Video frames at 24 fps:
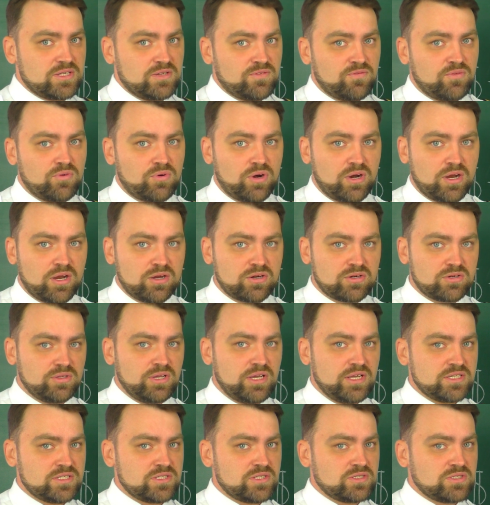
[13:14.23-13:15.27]
and for
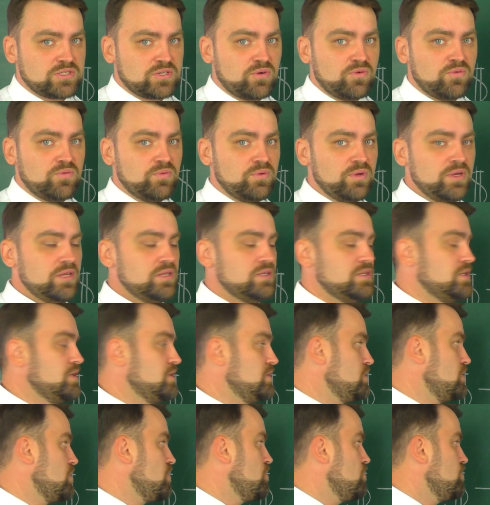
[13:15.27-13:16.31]
airlines. So we
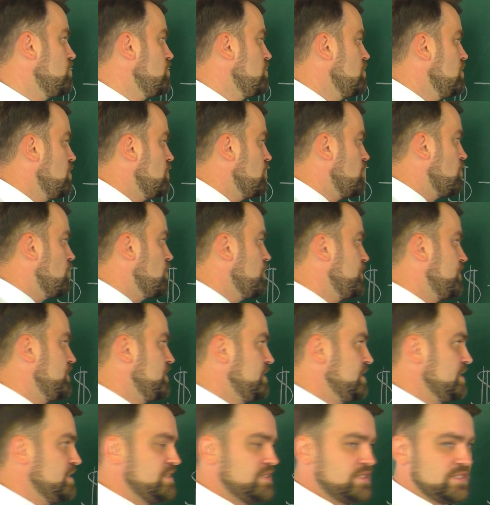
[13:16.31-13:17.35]
didn't know
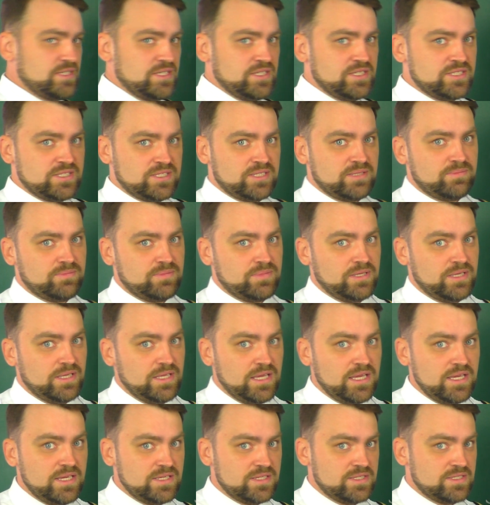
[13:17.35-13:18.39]
what this system
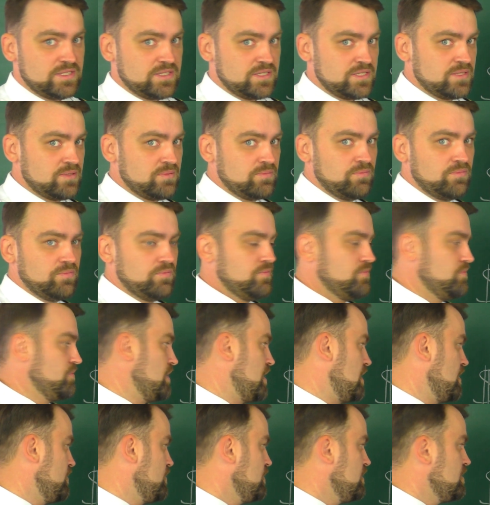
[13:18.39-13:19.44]
is.
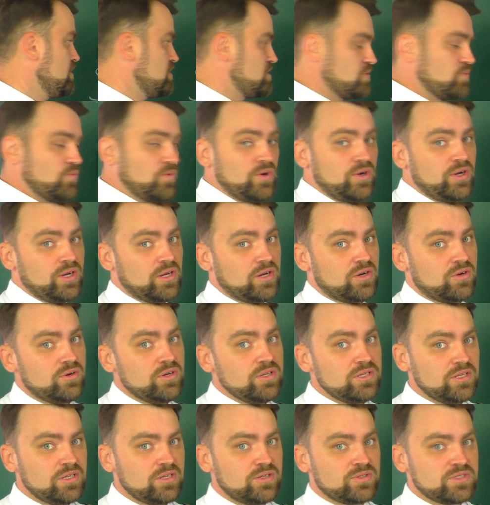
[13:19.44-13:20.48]
I think it's a very
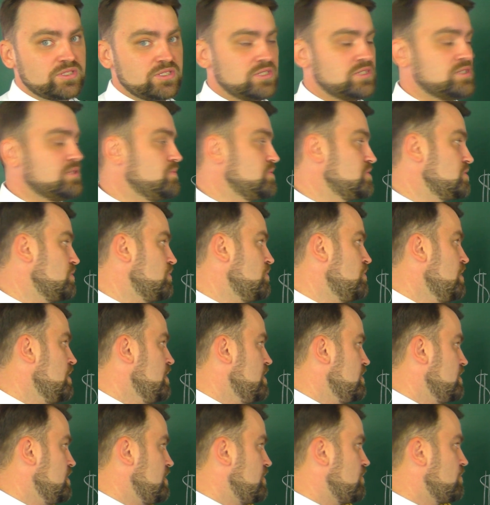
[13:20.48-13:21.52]
critical system, so
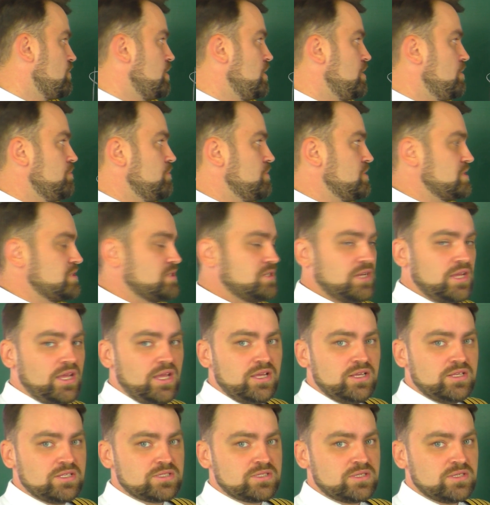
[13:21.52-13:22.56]
there were
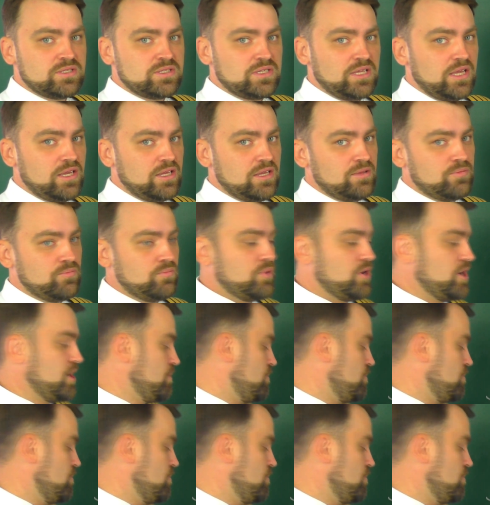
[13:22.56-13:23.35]
mistakes taken by